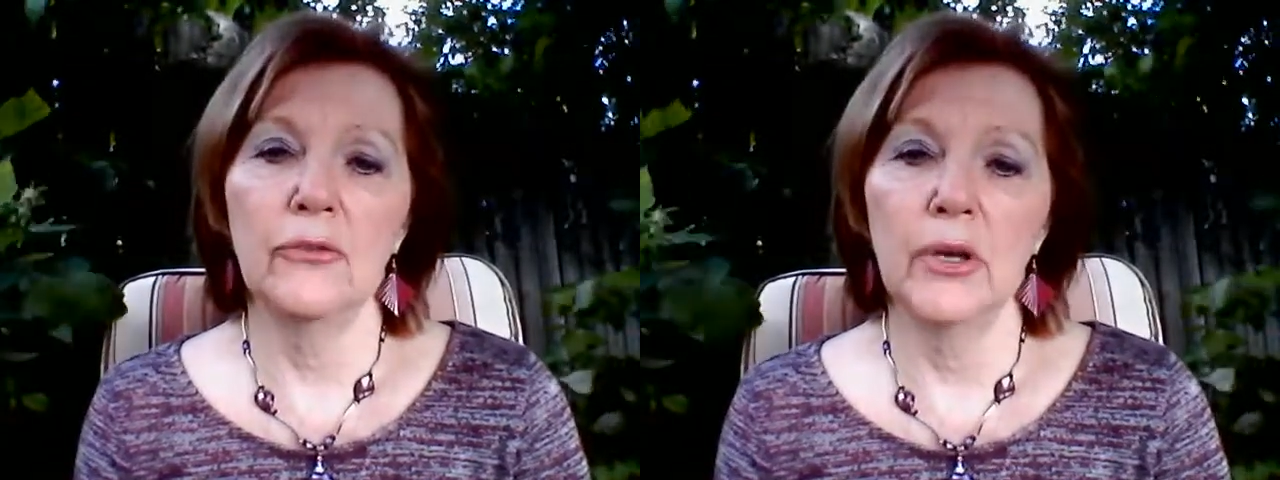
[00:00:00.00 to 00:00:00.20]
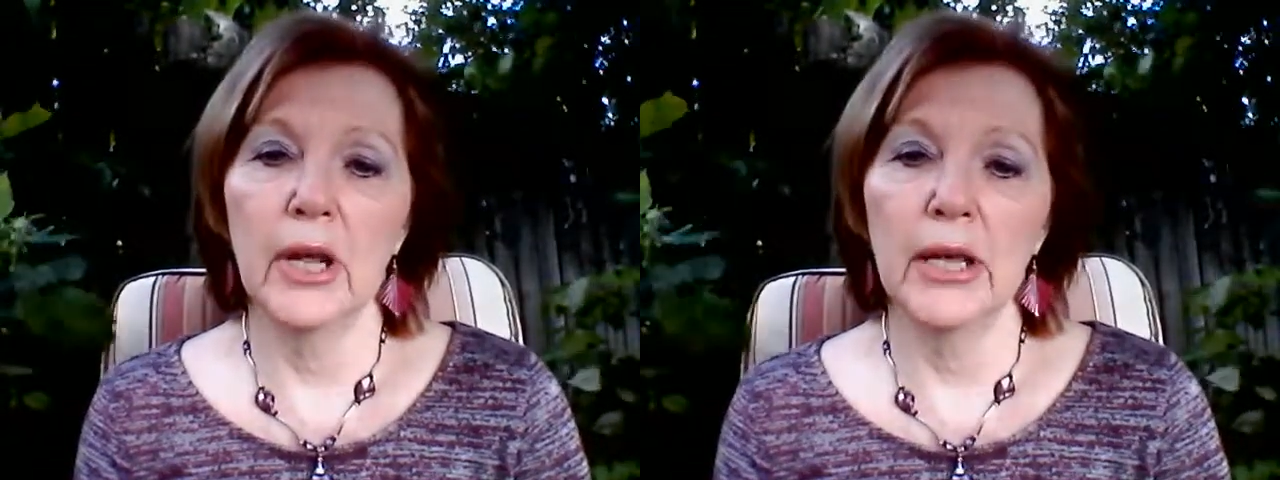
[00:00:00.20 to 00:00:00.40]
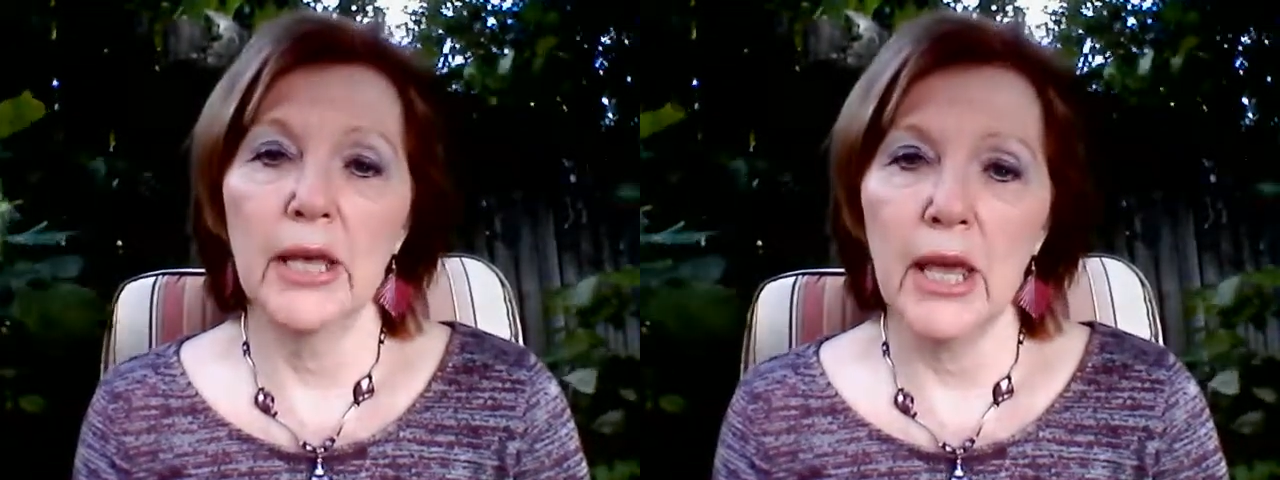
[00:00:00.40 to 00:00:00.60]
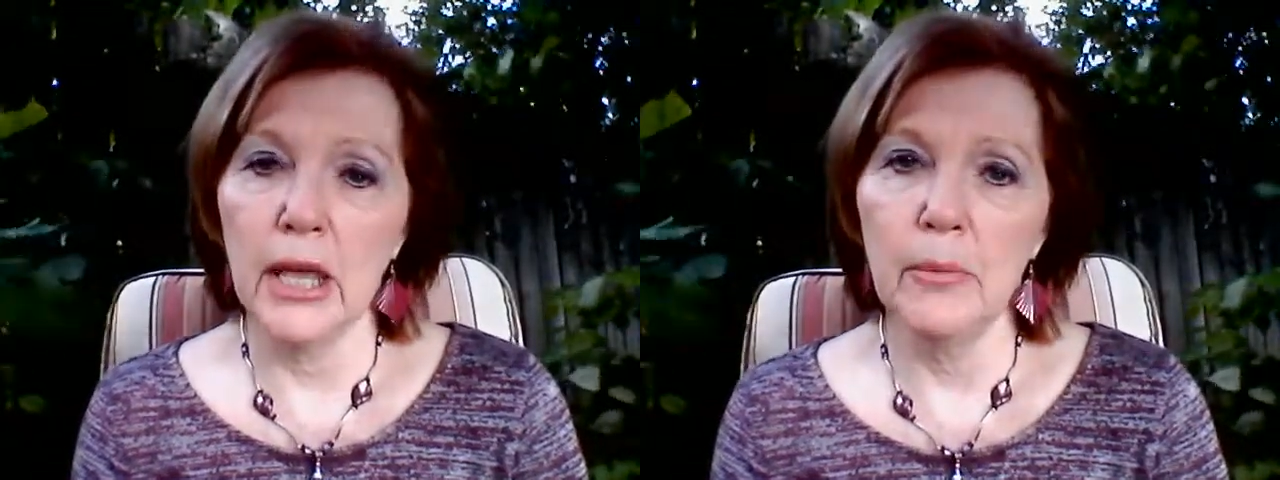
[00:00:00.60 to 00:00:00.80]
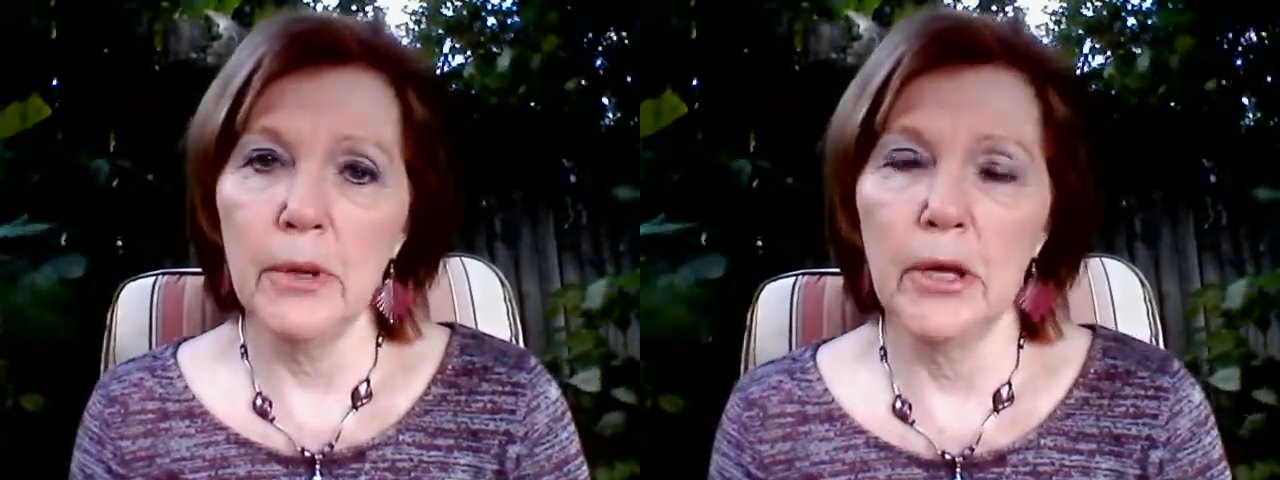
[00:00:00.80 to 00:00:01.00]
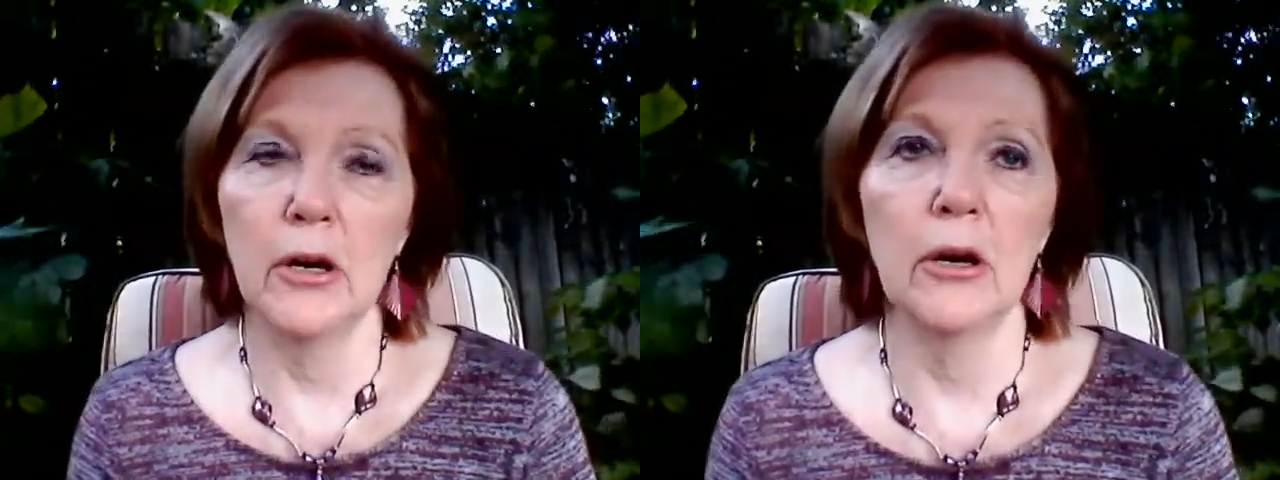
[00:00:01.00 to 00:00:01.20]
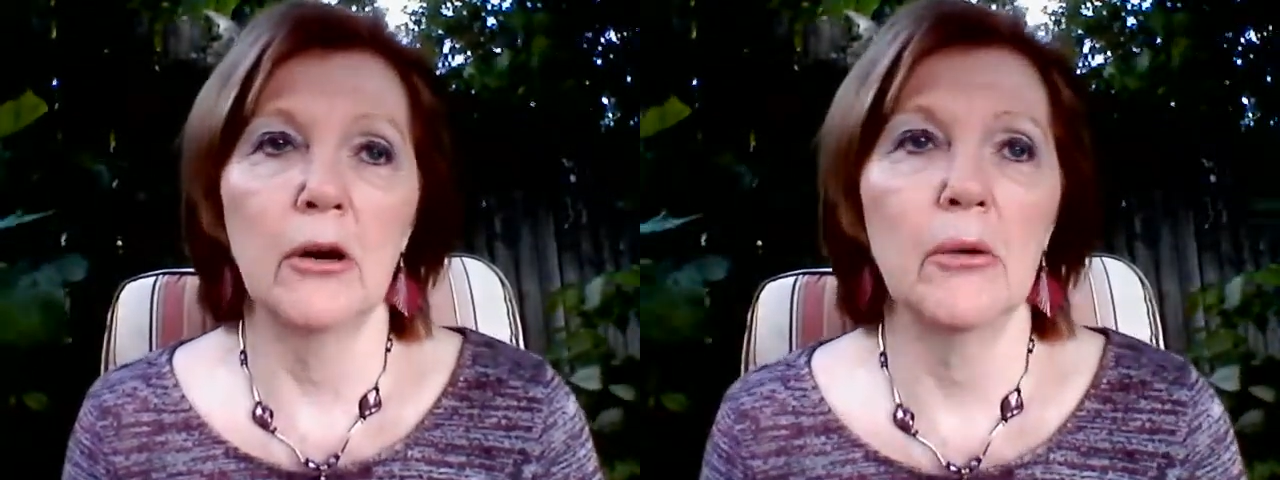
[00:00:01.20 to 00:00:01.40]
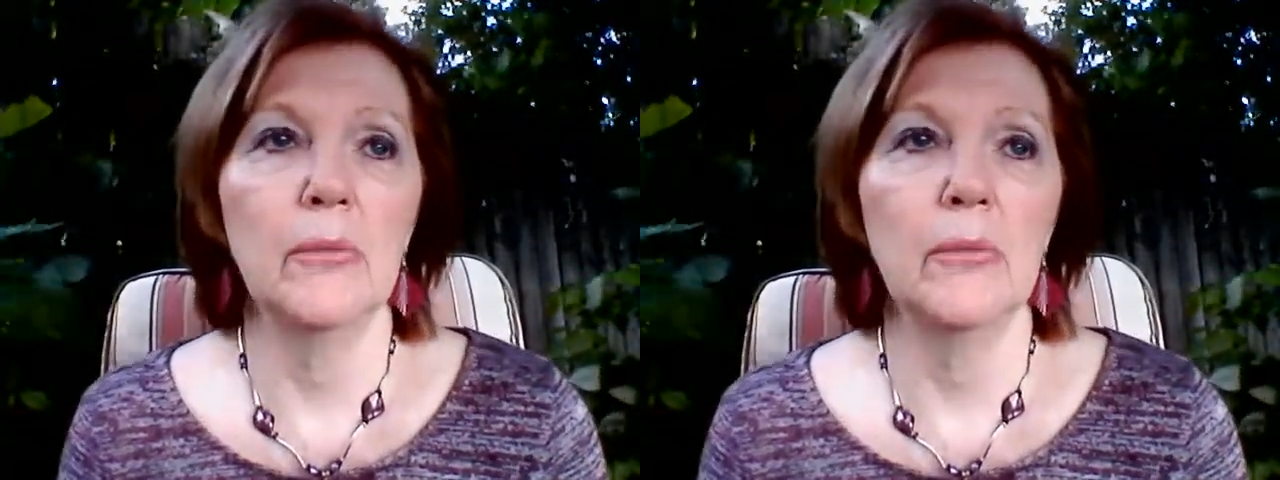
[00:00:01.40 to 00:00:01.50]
when I came here,